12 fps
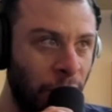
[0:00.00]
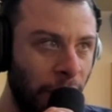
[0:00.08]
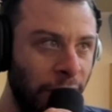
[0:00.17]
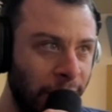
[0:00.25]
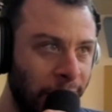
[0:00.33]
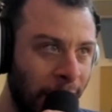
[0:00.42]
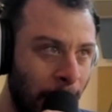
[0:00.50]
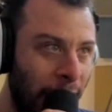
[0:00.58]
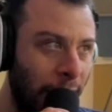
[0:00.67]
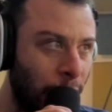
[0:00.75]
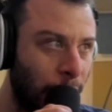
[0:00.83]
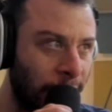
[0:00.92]
Services
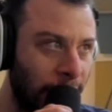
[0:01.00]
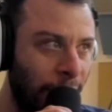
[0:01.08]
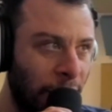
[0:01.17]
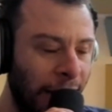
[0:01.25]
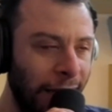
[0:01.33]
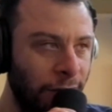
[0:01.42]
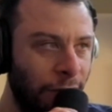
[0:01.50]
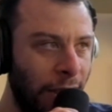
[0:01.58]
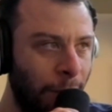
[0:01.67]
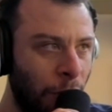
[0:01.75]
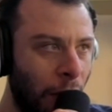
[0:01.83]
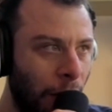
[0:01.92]
Committees received
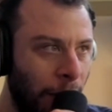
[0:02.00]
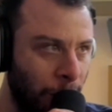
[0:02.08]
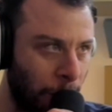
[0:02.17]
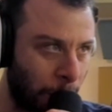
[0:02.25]
classified progress